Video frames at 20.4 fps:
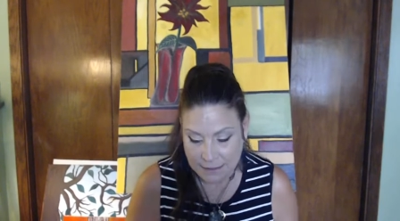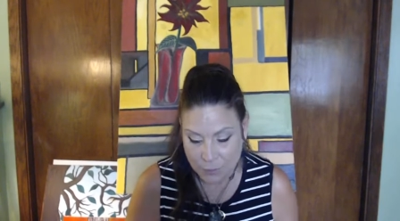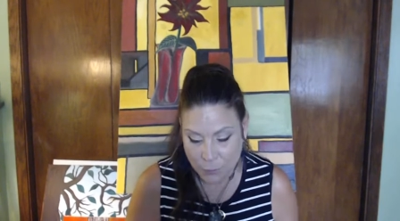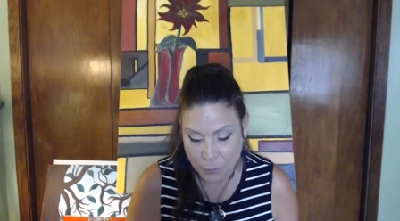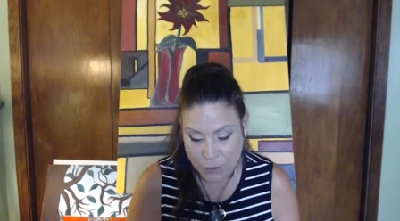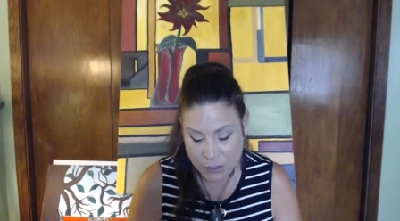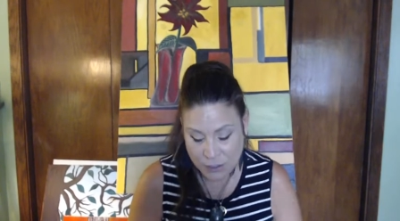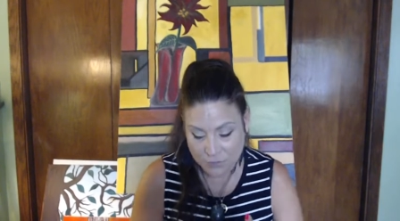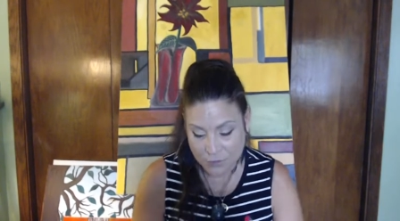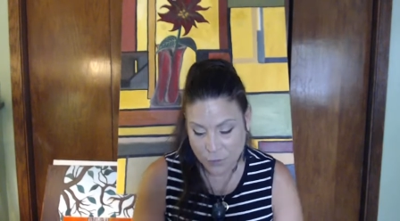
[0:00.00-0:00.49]

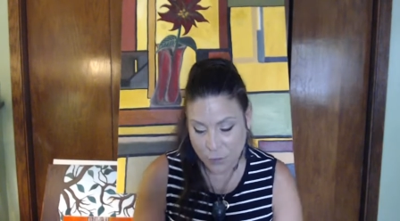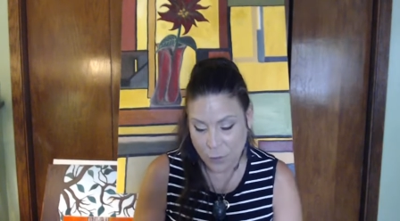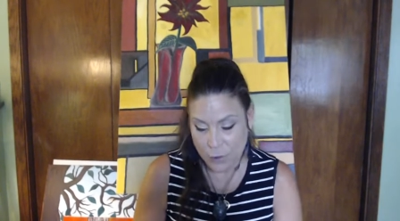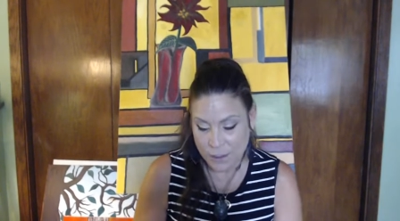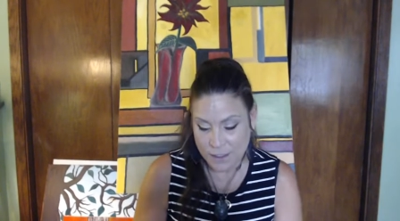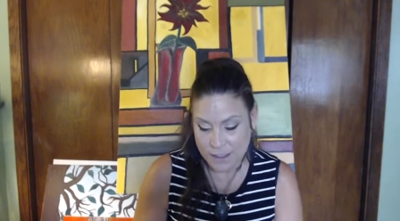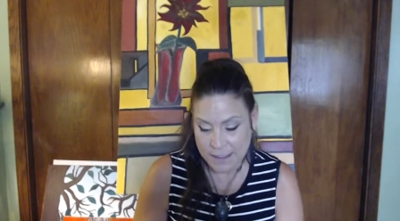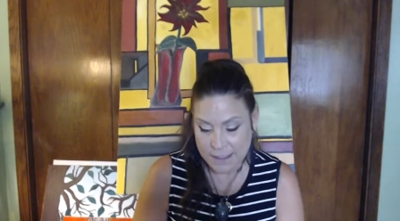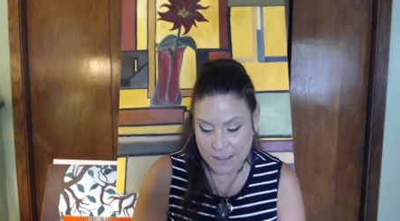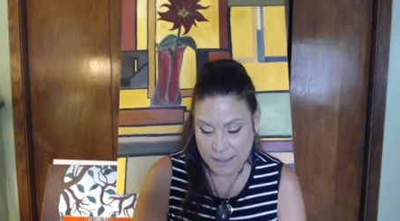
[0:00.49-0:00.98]
which of
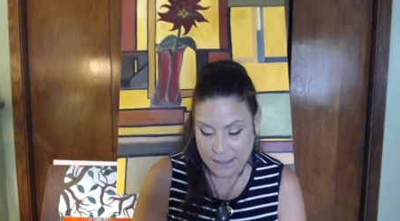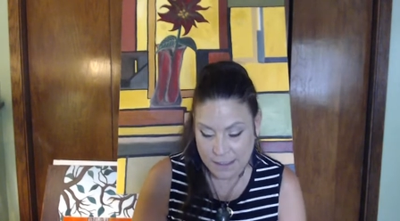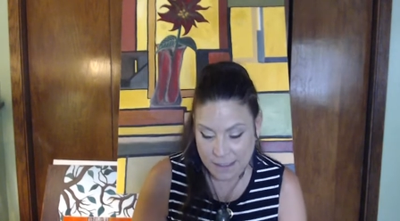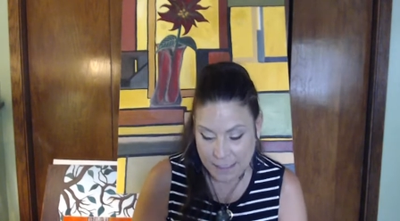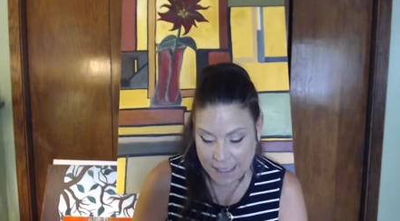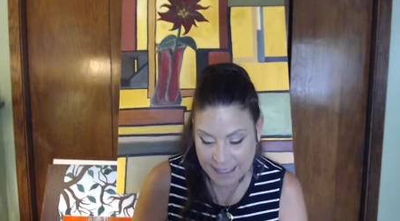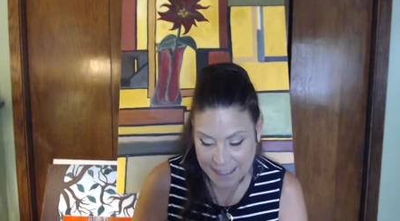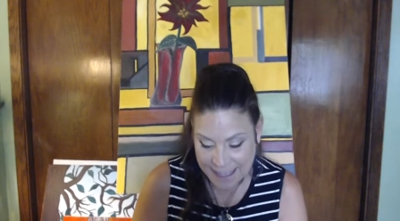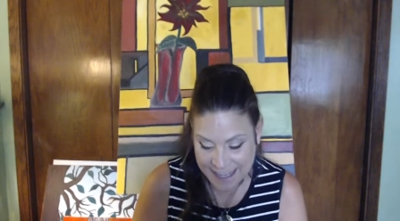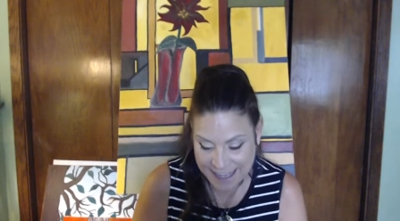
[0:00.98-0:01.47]
course
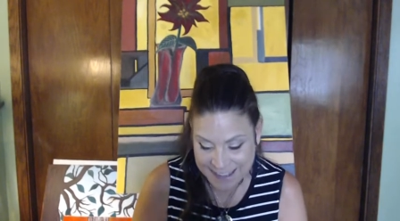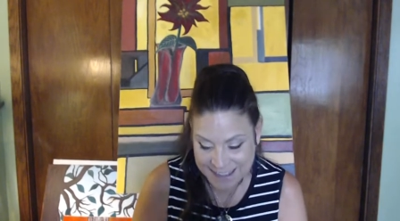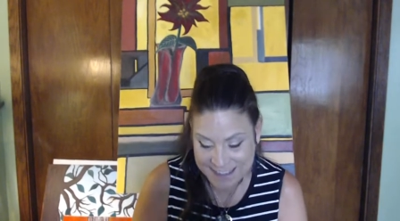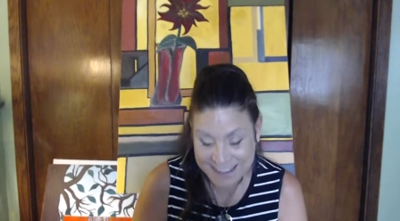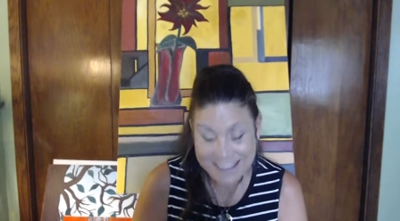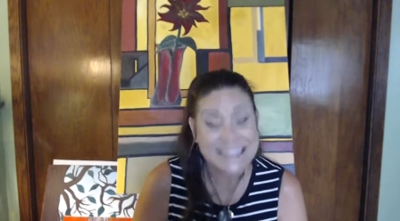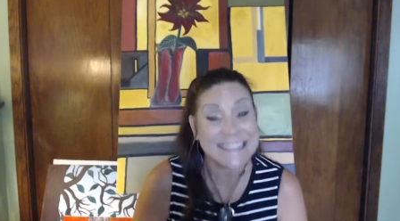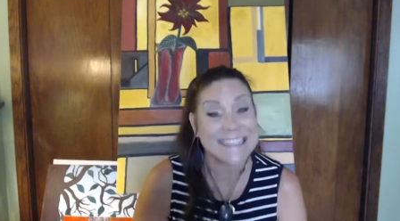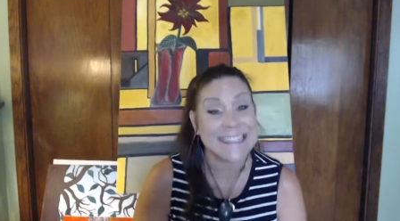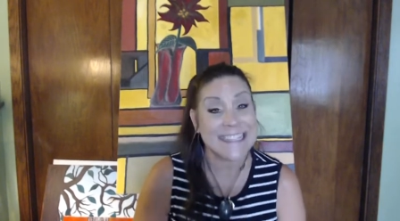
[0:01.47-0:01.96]

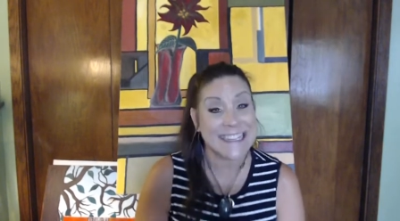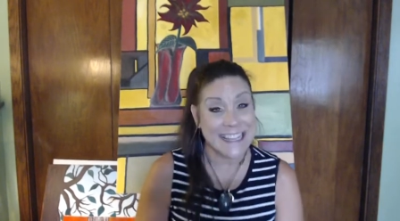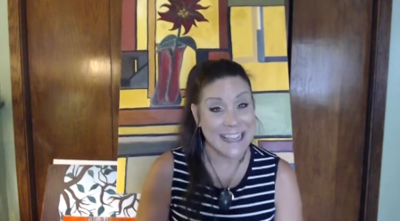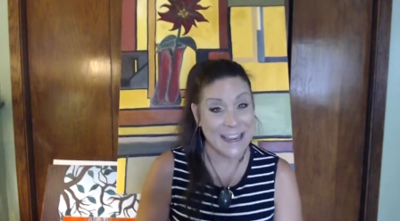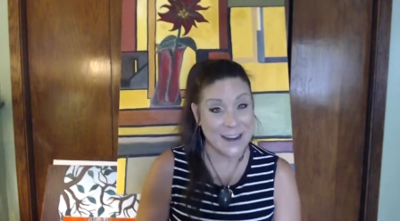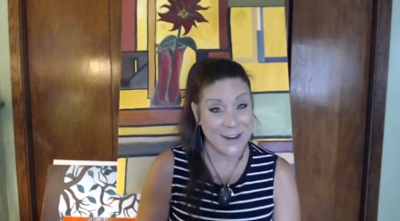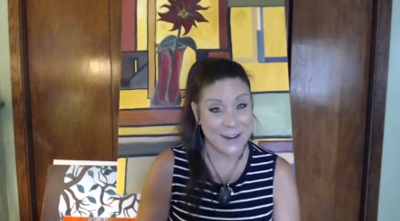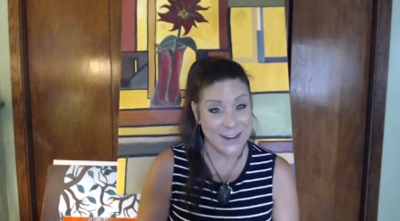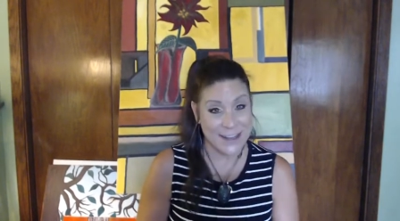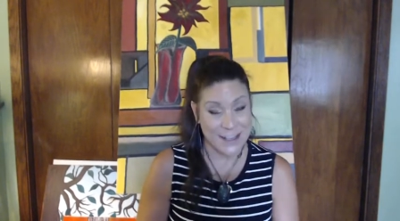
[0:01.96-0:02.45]
enhances the
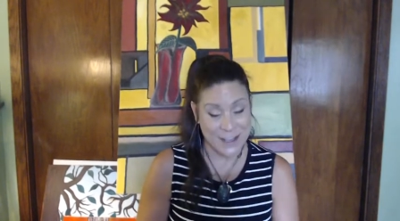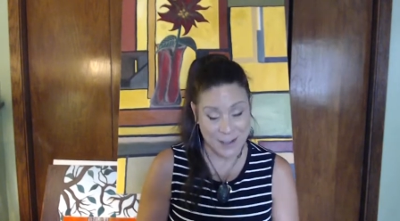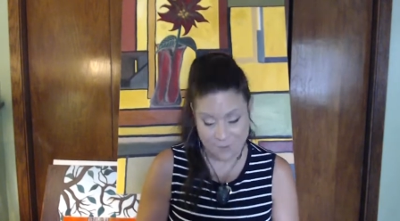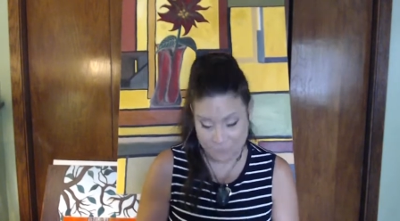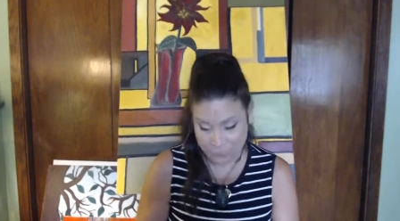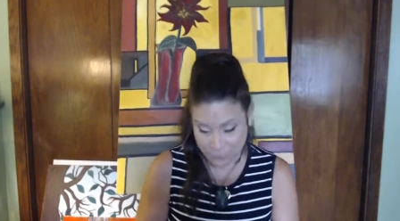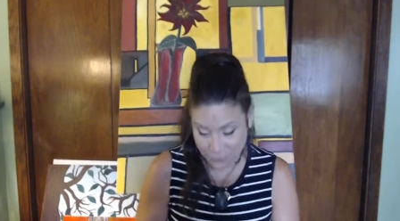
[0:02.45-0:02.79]
area of